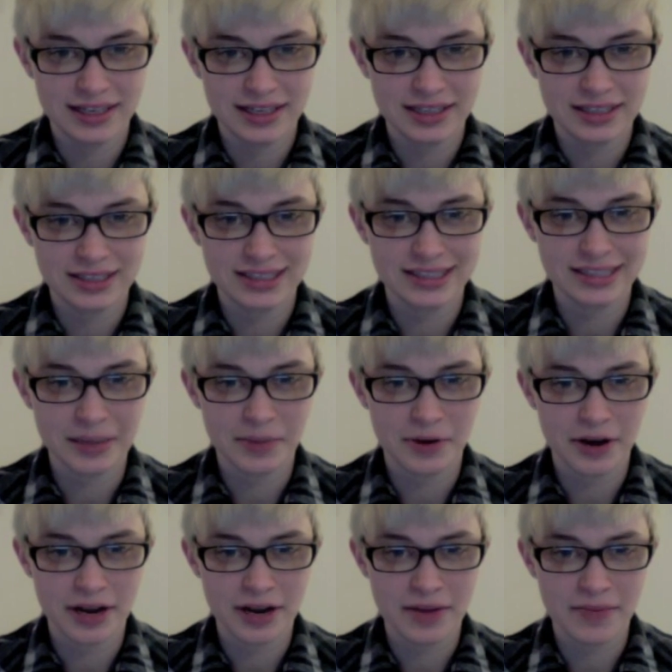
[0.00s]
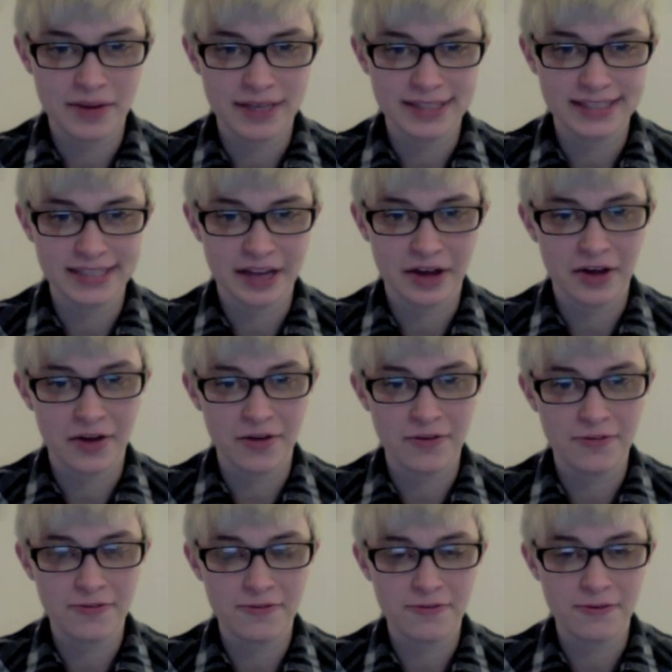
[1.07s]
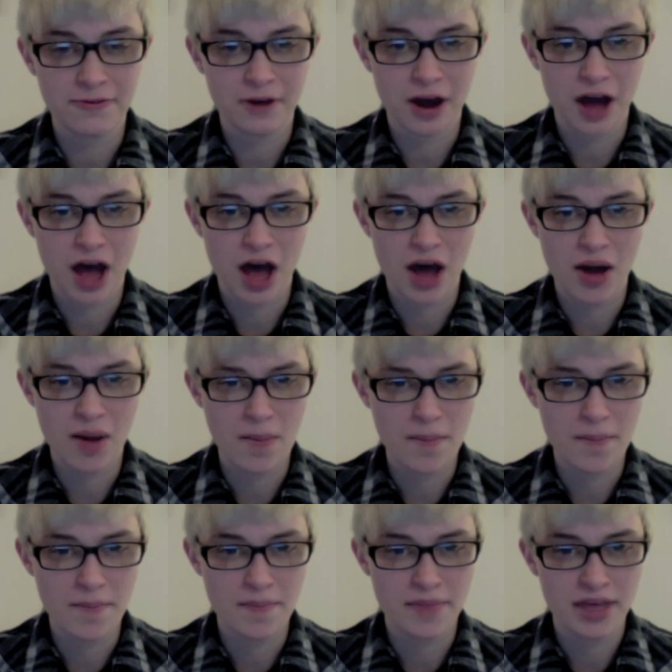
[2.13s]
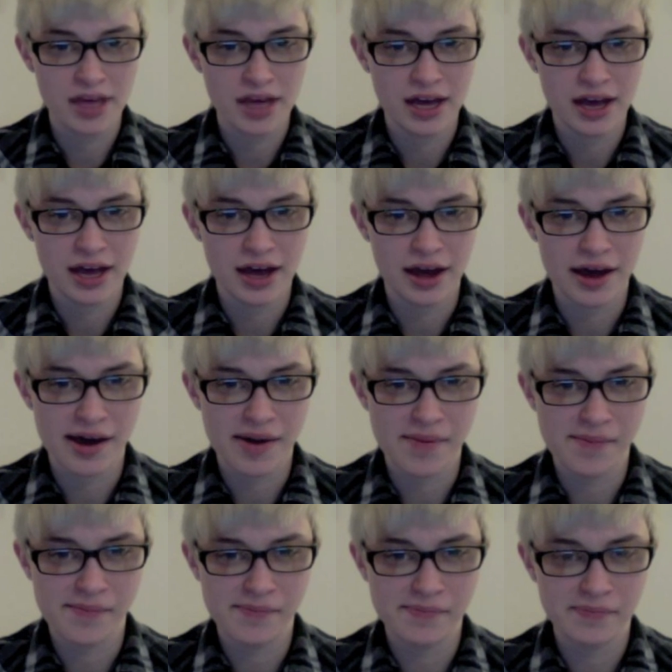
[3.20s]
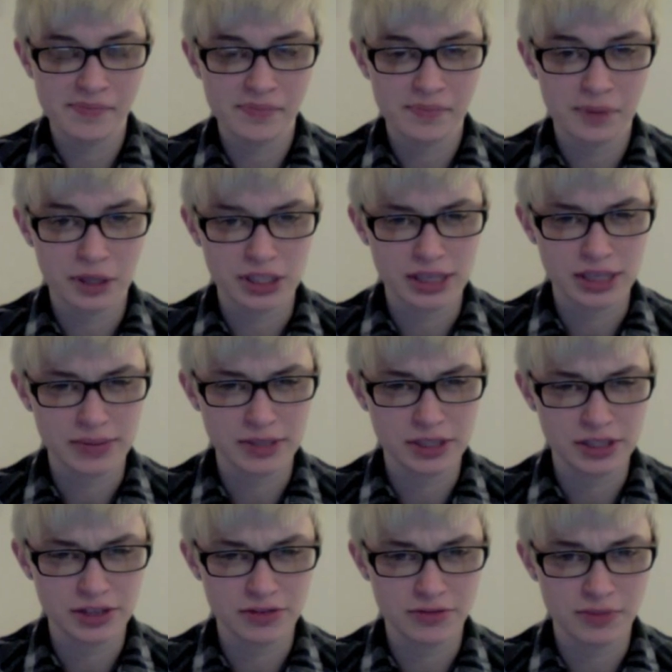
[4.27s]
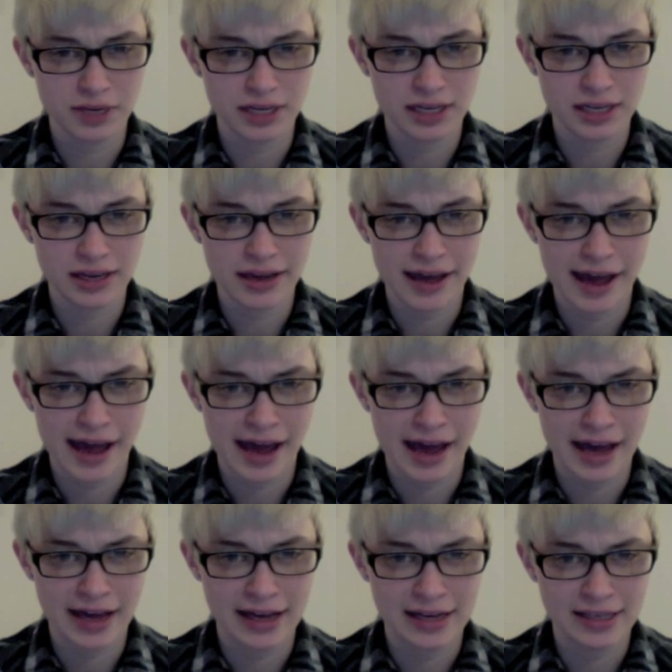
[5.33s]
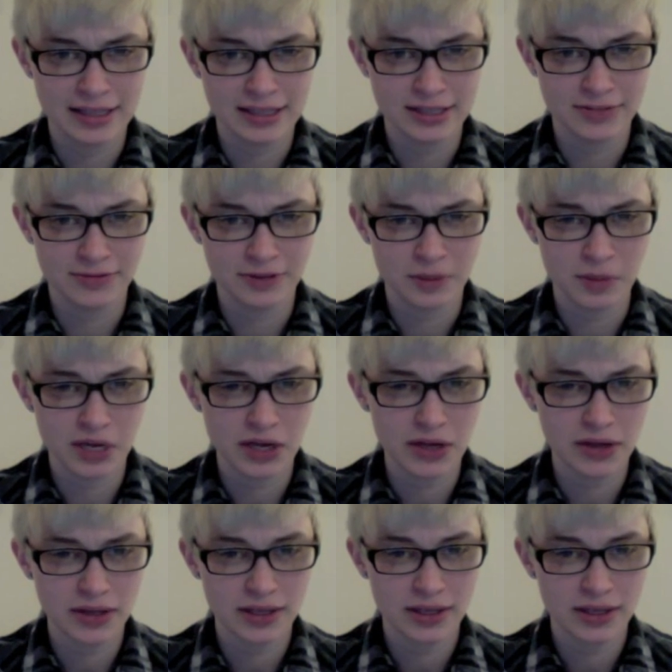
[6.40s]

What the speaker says: separate myself from um, perceptions of me as female.